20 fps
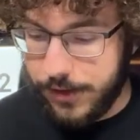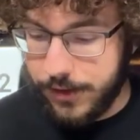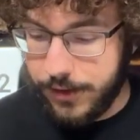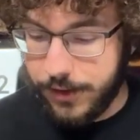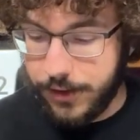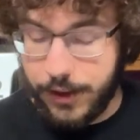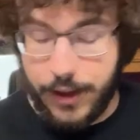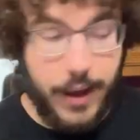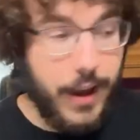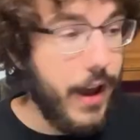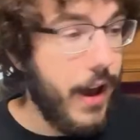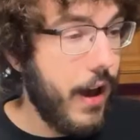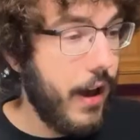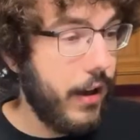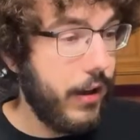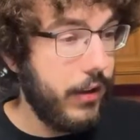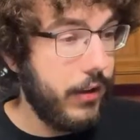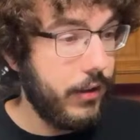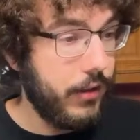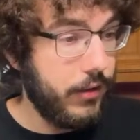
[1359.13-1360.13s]
yeah.
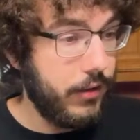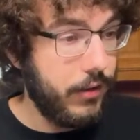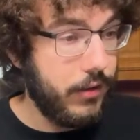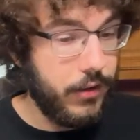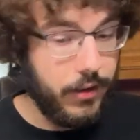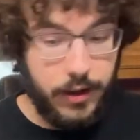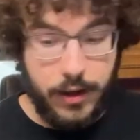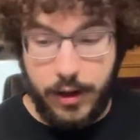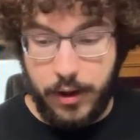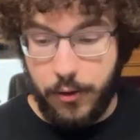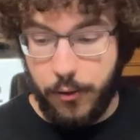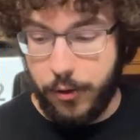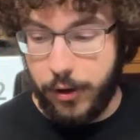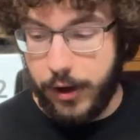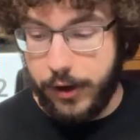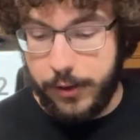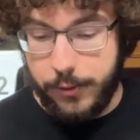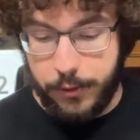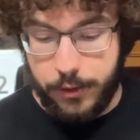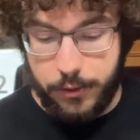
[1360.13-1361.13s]
Or
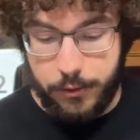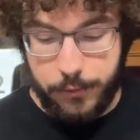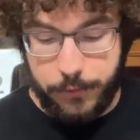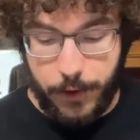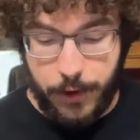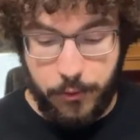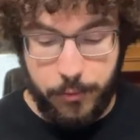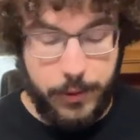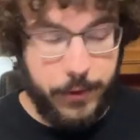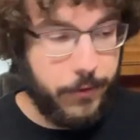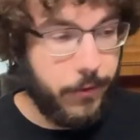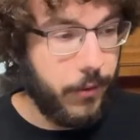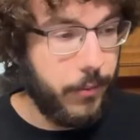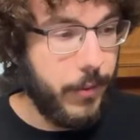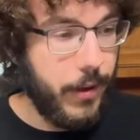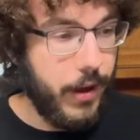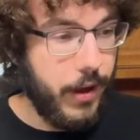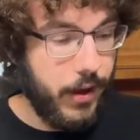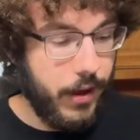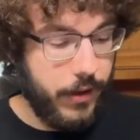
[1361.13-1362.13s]
anyone who found me from
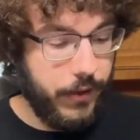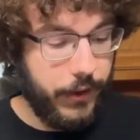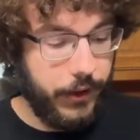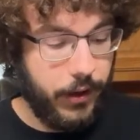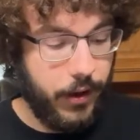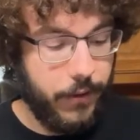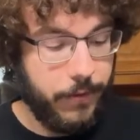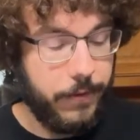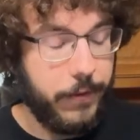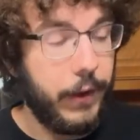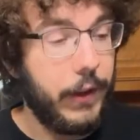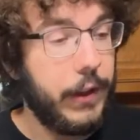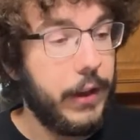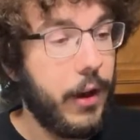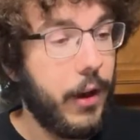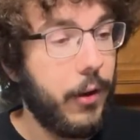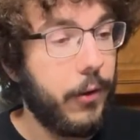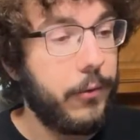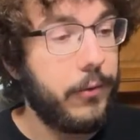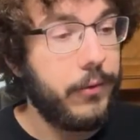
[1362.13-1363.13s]
a
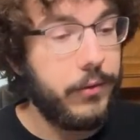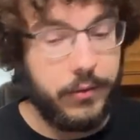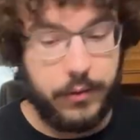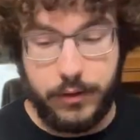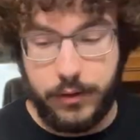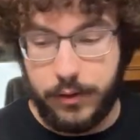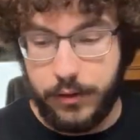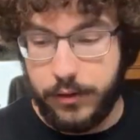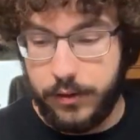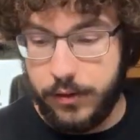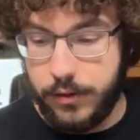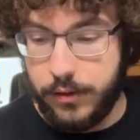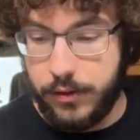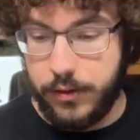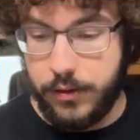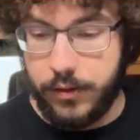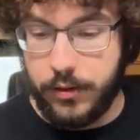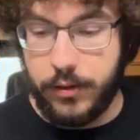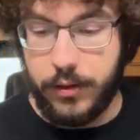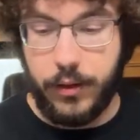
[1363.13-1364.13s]
video
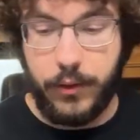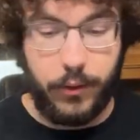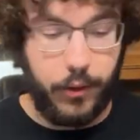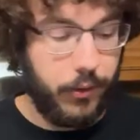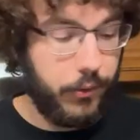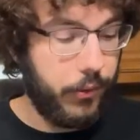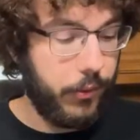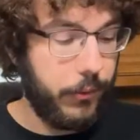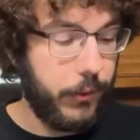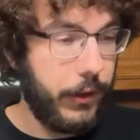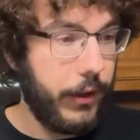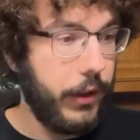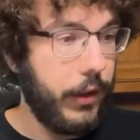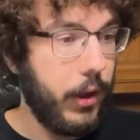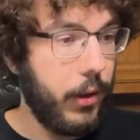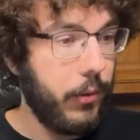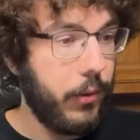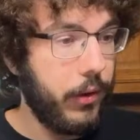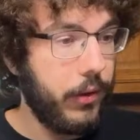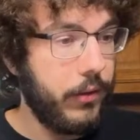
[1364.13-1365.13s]
is also very
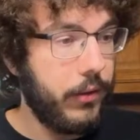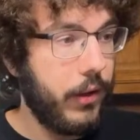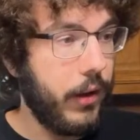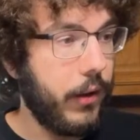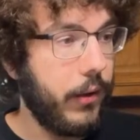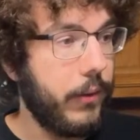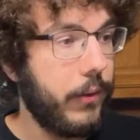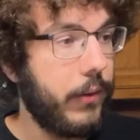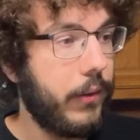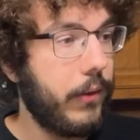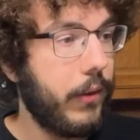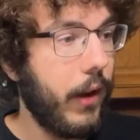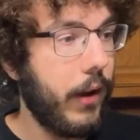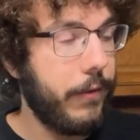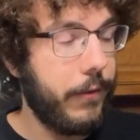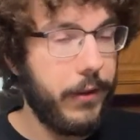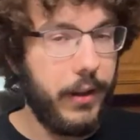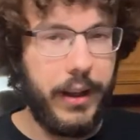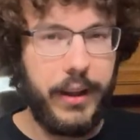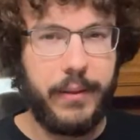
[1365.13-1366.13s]
goated, because I
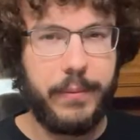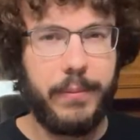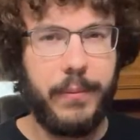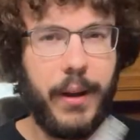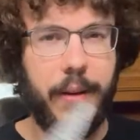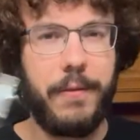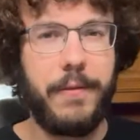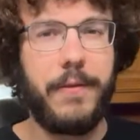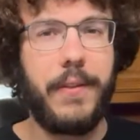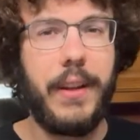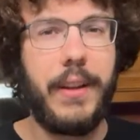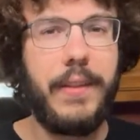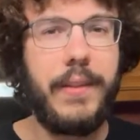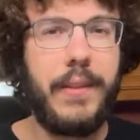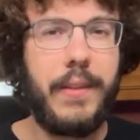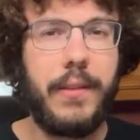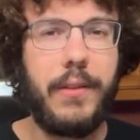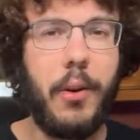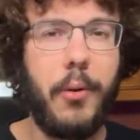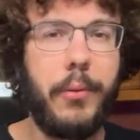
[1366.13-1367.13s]
feel like my
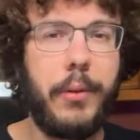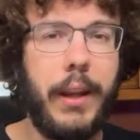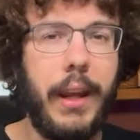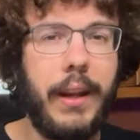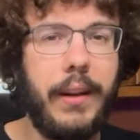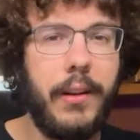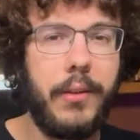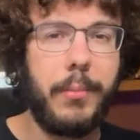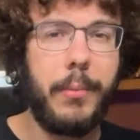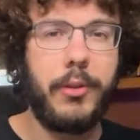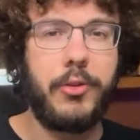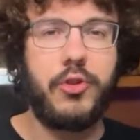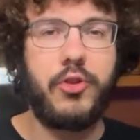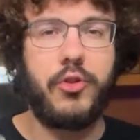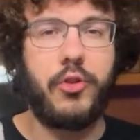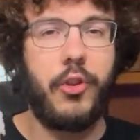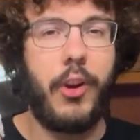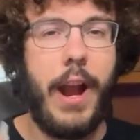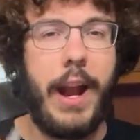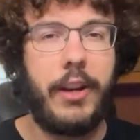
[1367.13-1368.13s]
vids don't gain as much
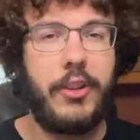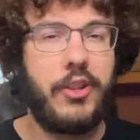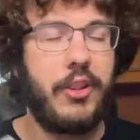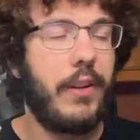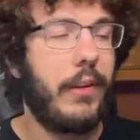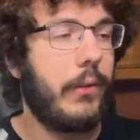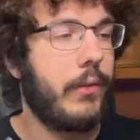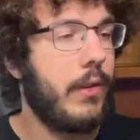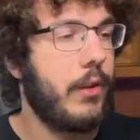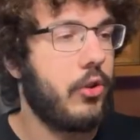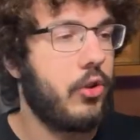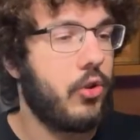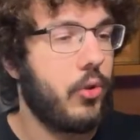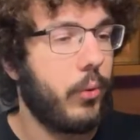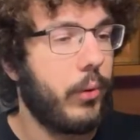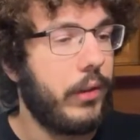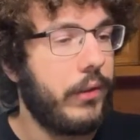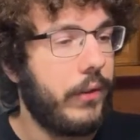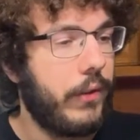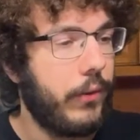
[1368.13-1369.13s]
traction as the
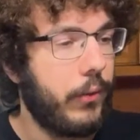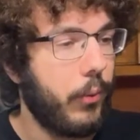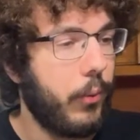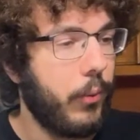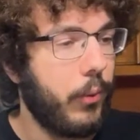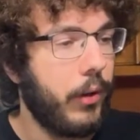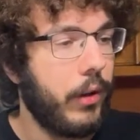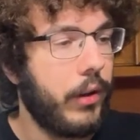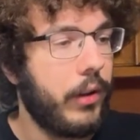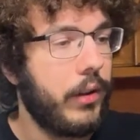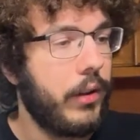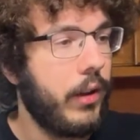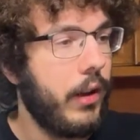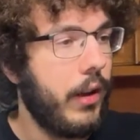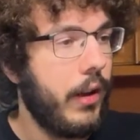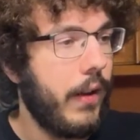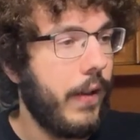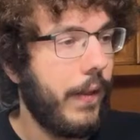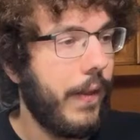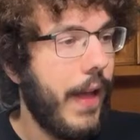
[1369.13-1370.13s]
shorts or
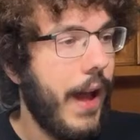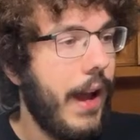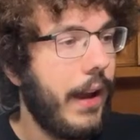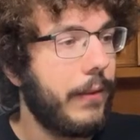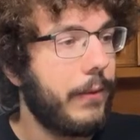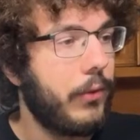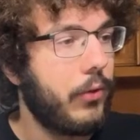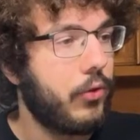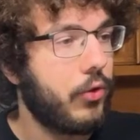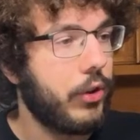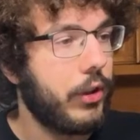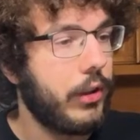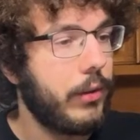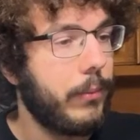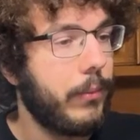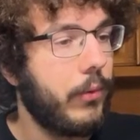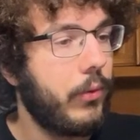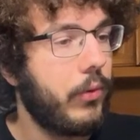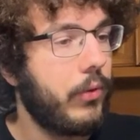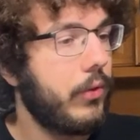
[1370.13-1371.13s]
live
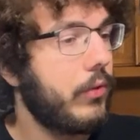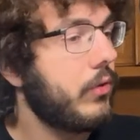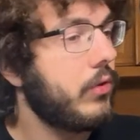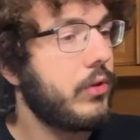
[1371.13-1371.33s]
streams.